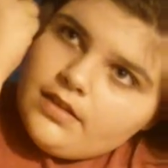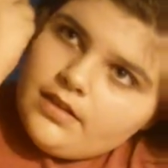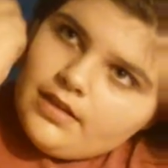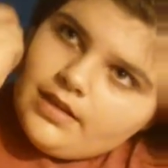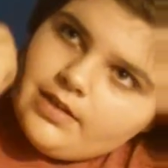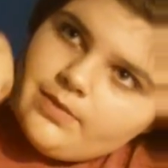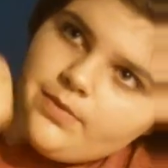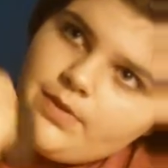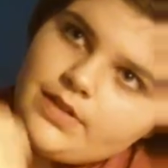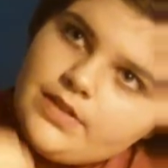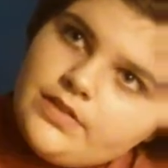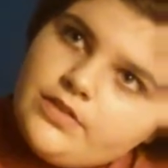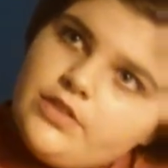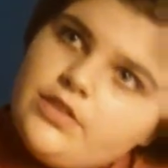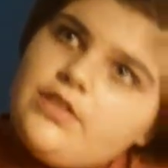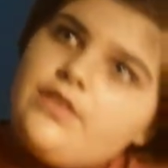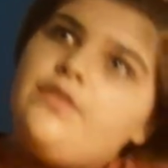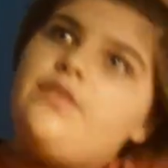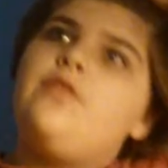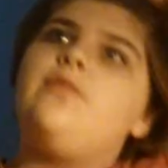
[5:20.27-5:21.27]
And it wasn't
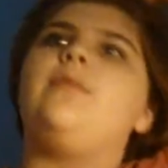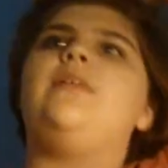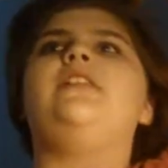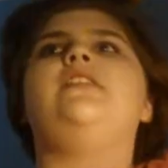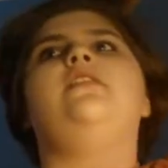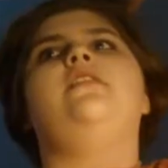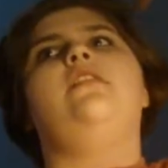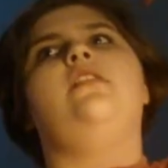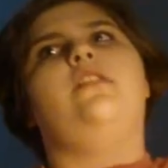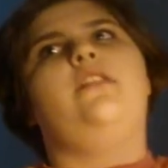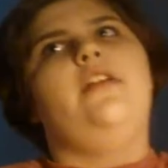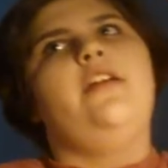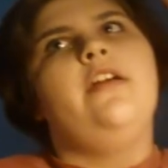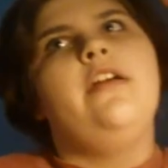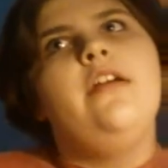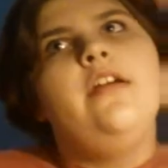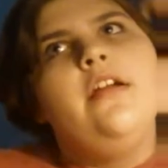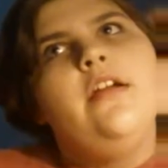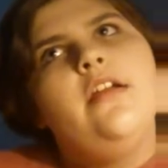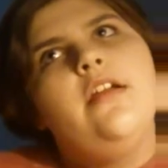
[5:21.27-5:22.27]
just a few months either.
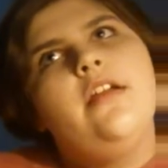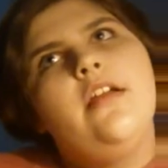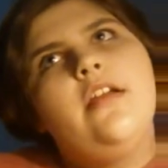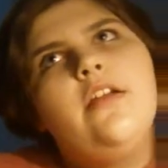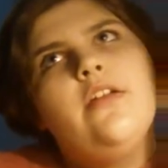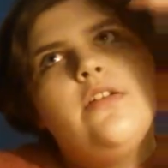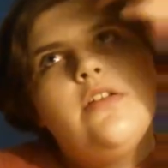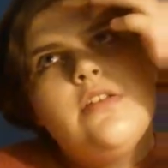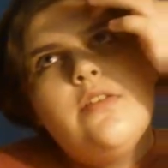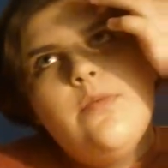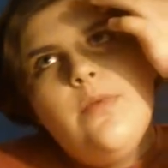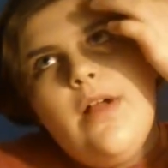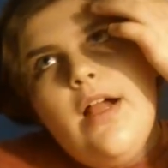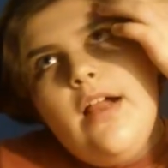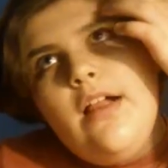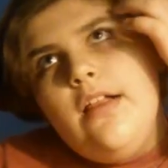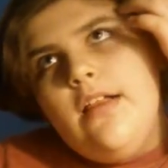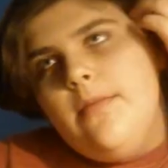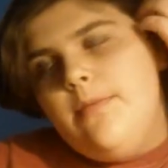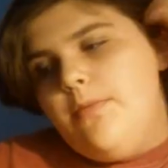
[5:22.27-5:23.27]
It was,
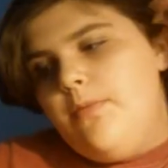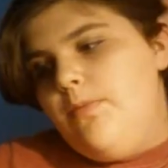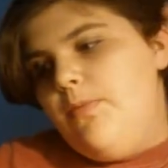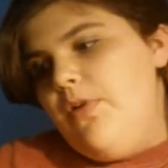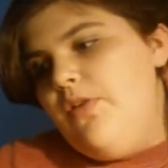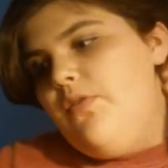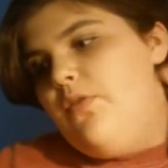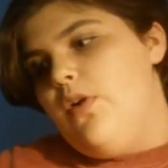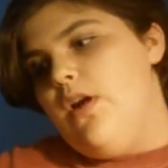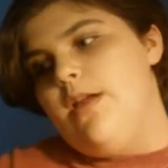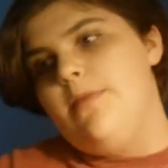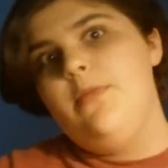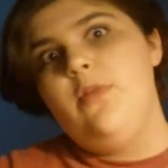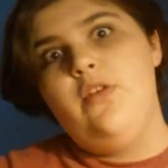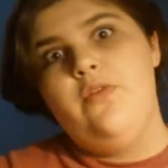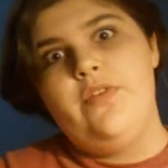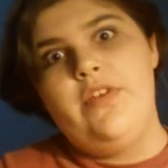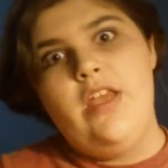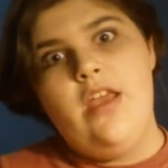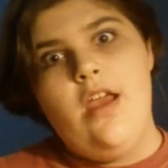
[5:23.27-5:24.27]
well, before I
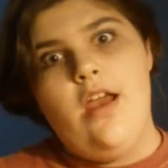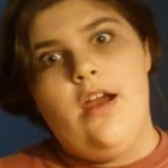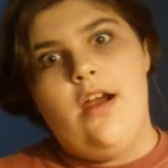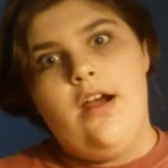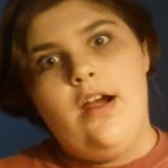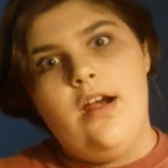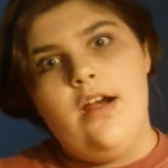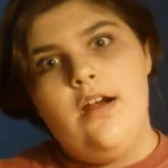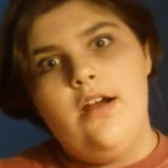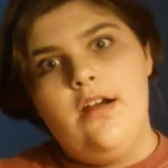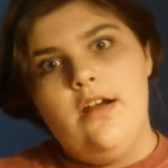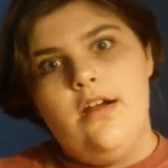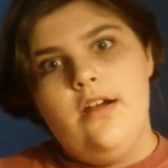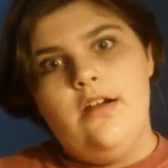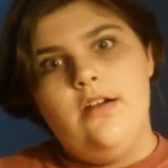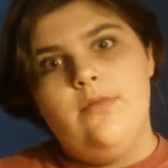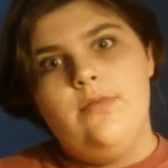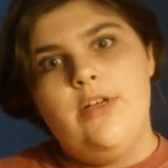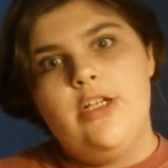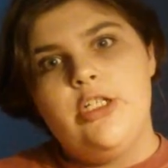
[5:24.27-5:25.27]
moved here,
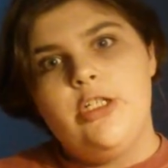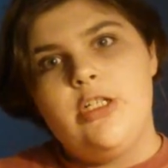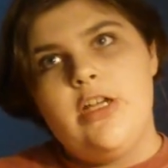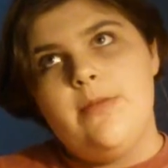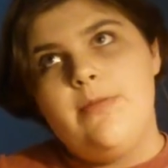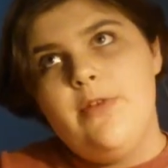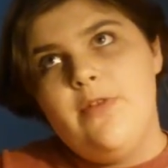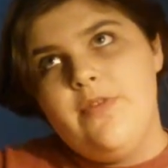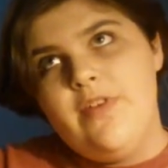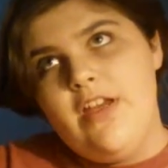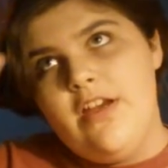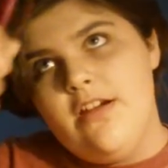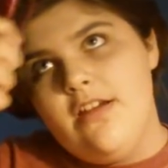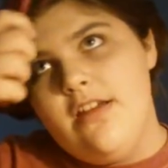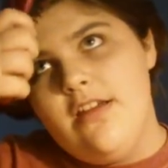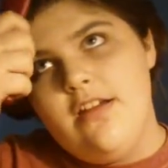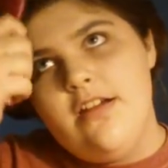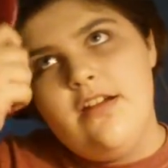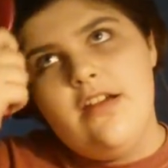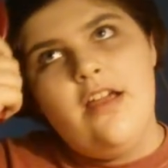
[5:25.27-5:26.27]
which I moved here a
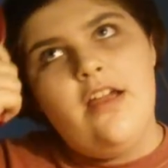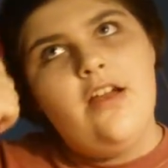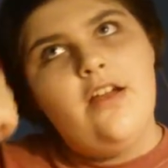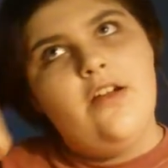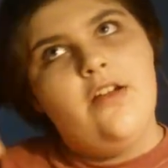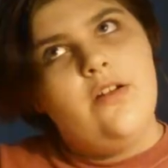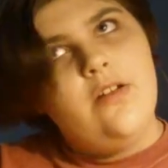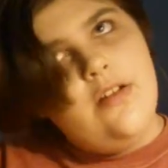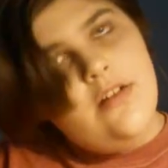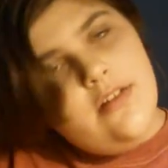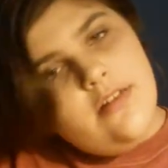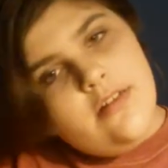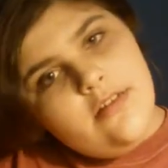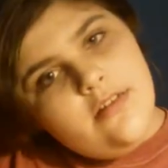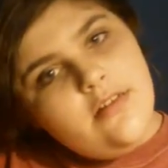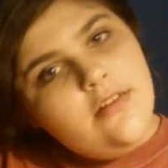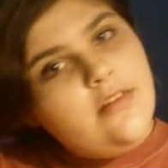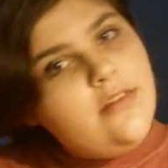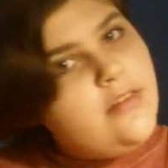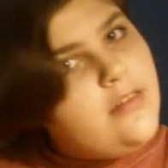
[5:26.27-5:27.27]
year ago.
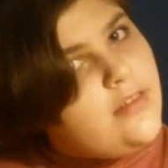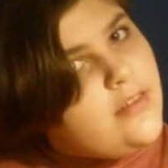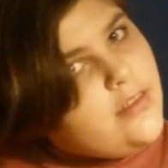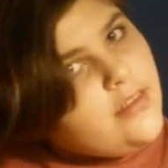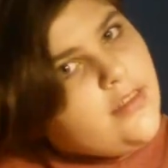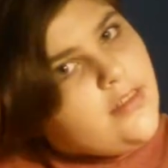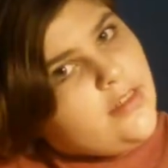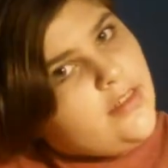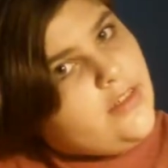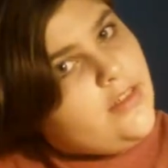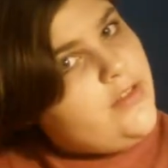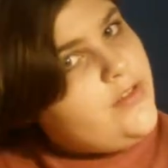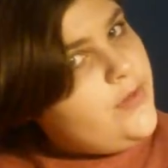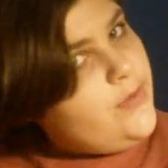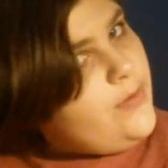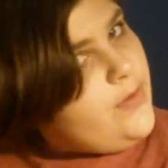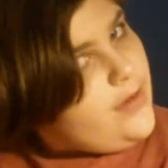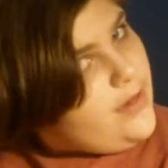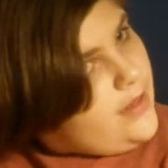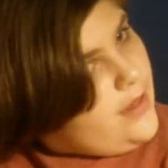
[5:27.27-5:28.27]

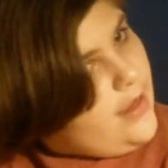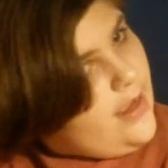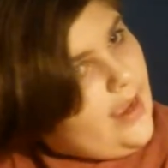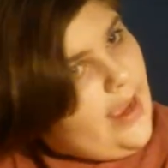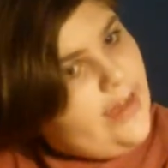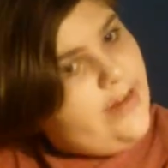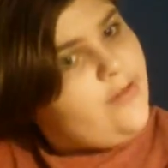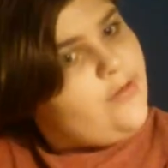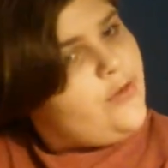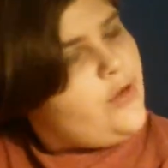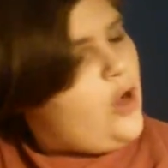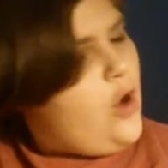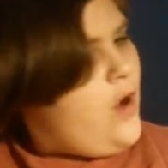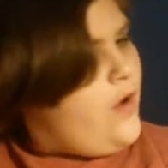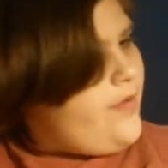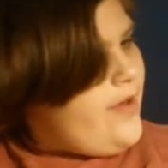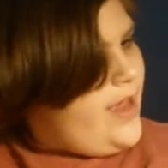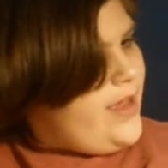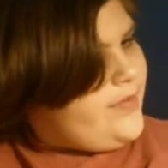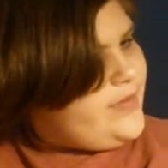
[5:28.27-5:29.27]
So I don't know
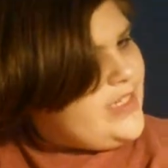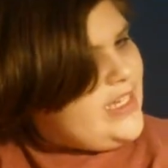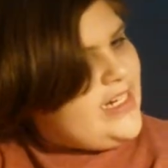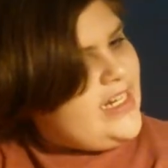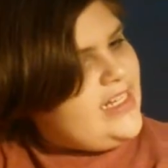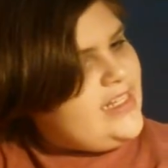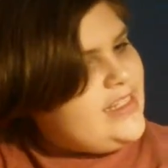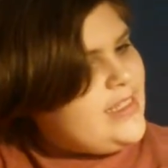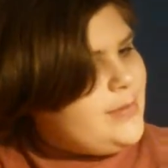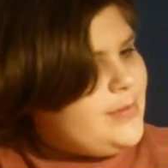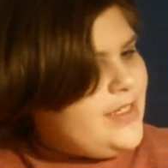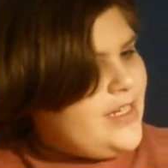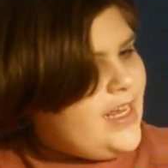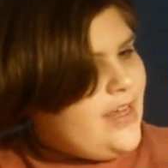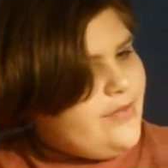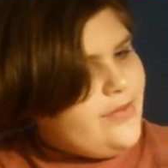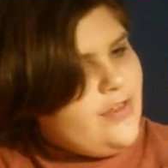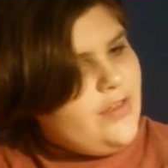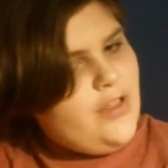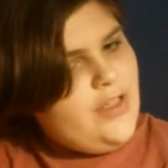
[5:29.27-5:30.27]
if I have dead ends. I'm gonna
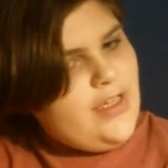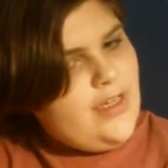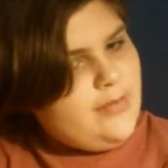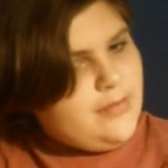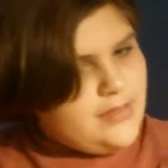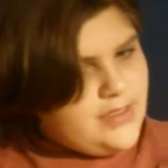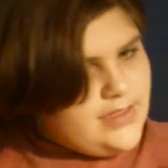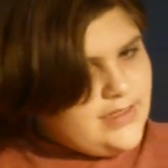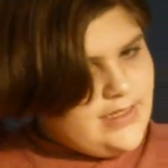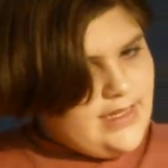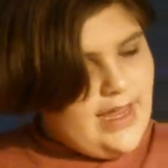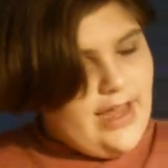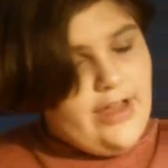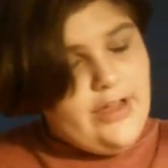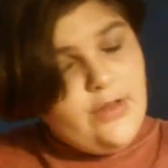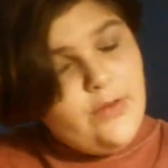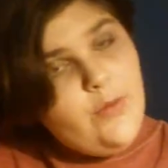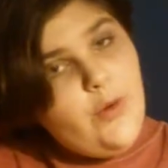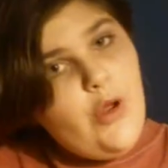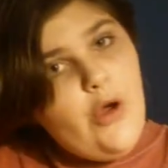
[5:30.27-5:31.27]
have to look up to see how
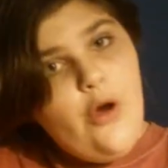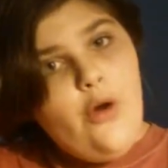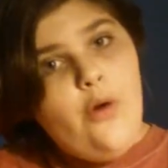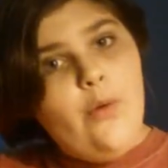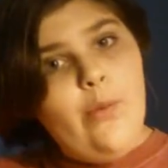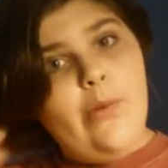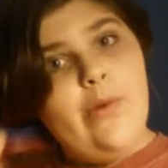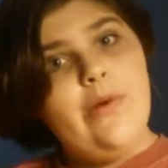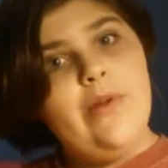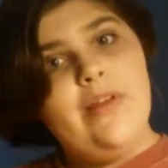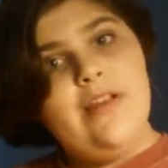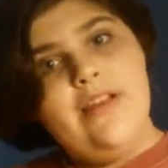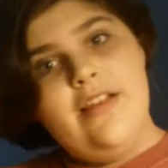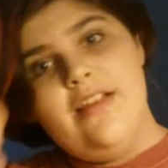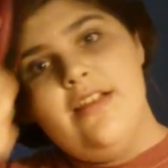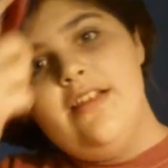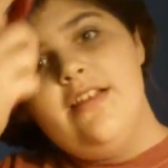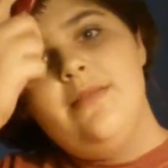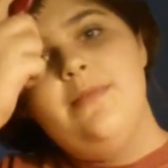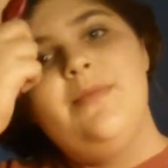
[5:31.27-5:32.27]
you know,
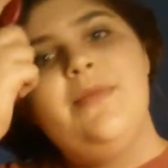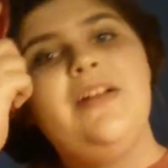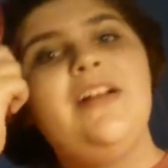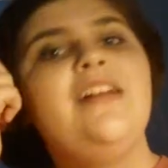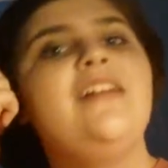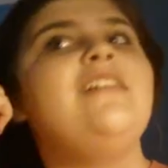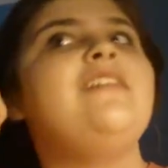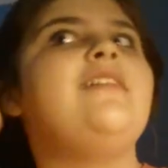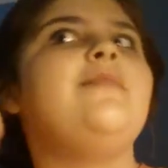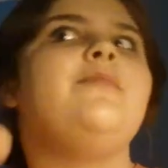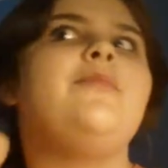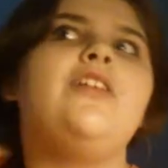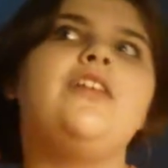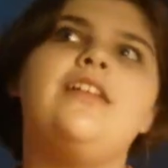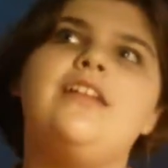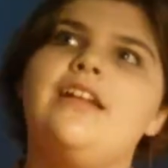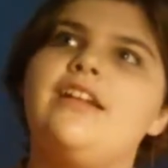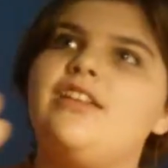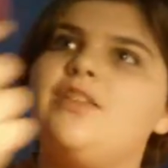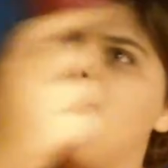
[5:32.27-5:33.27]
because I'm not
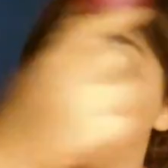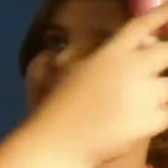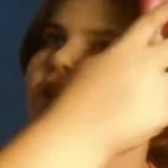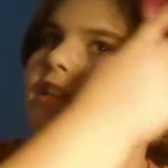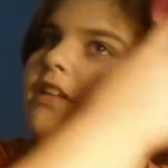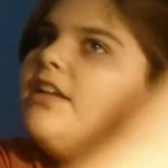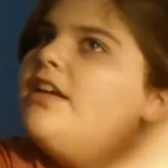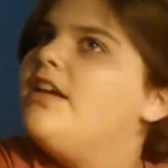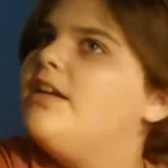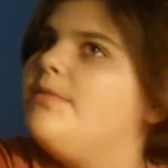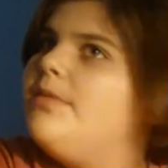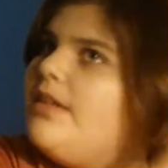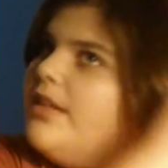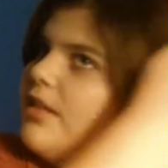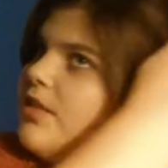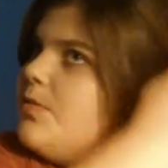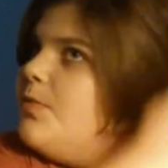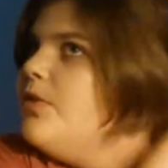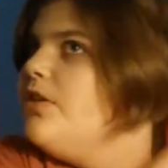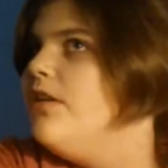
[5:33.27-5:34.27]
an expert on hair. I'm an
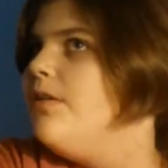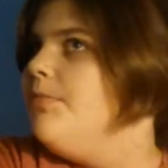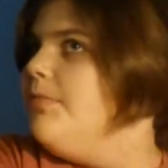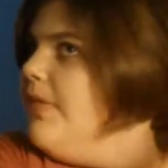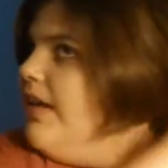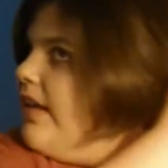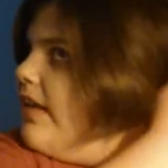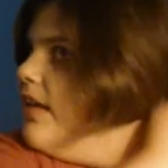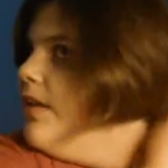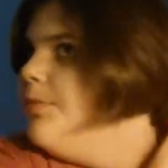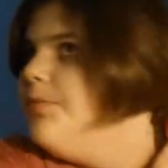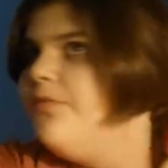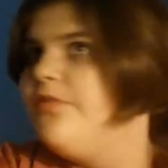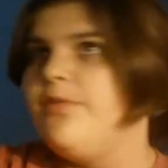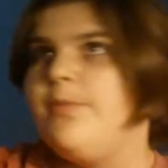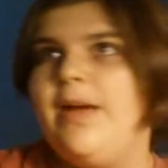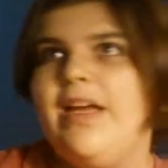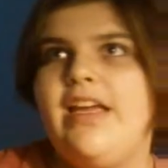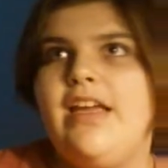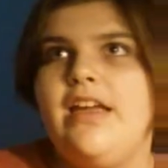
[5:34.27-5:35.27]
expert on makeup for
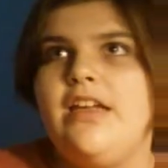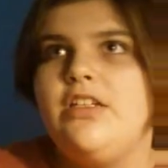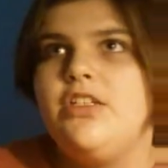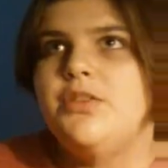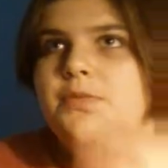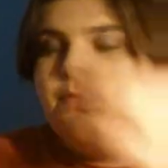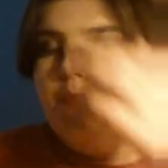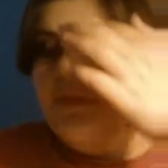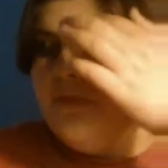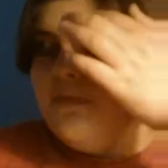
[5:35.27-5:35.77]
my age.